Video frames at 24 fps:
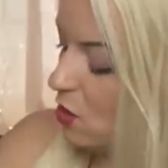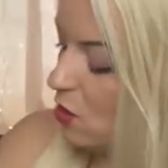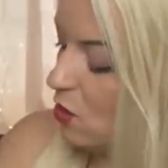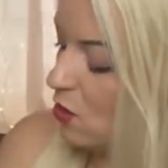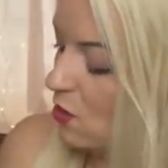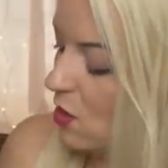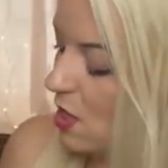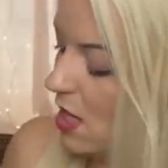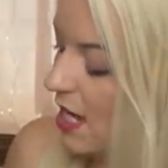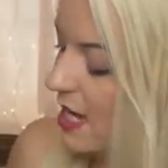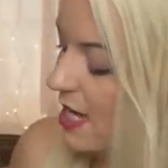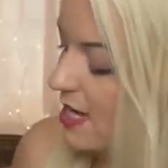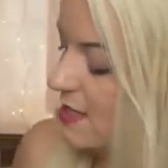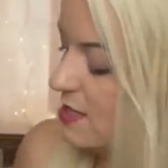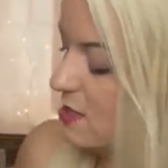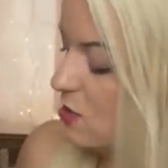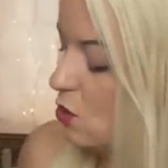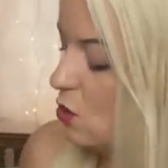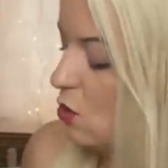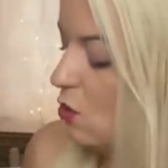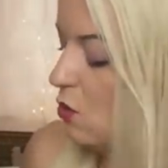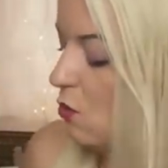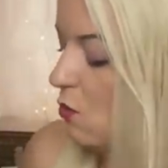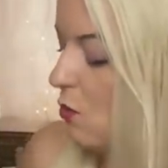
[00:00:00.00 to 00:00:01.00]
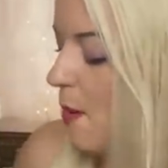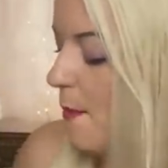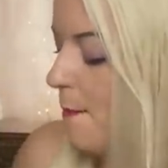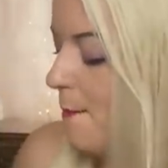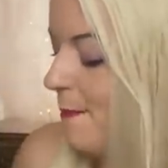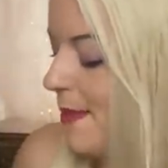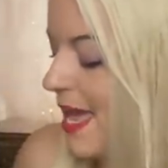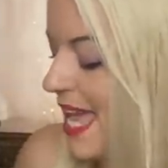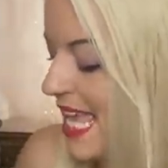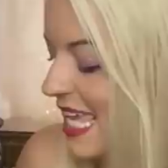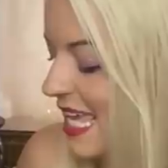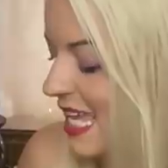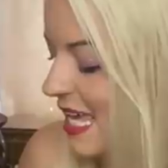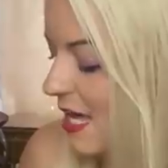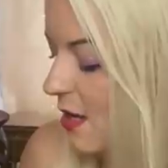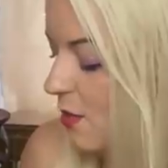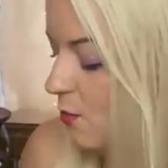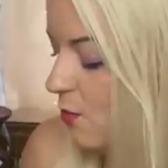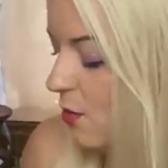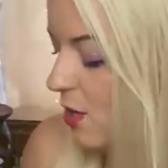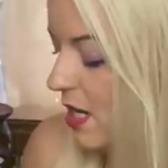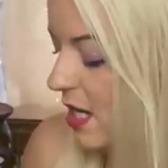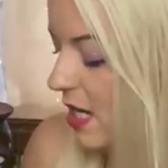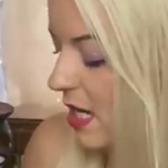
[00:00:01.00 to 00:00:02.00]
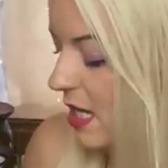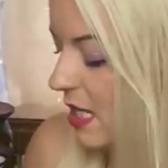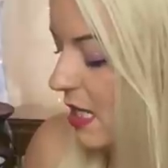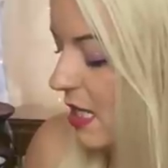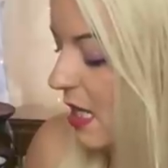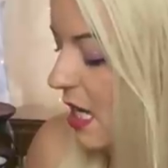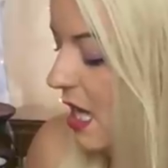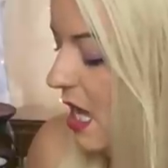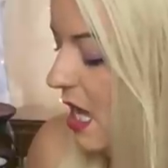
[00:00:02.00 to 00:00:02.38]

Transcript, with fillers: you guys to make it work